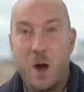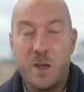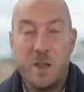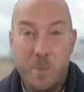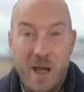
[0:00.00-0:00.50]

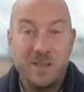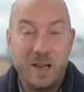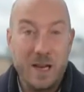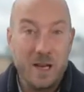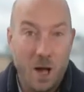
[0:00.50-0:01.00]
army that
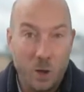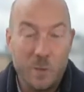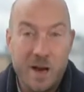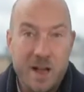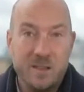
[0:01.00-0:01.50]
basically
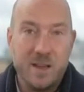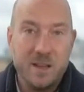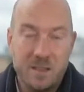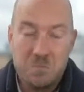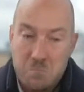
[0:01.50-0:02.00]

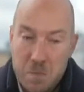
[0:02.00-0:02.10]
culminated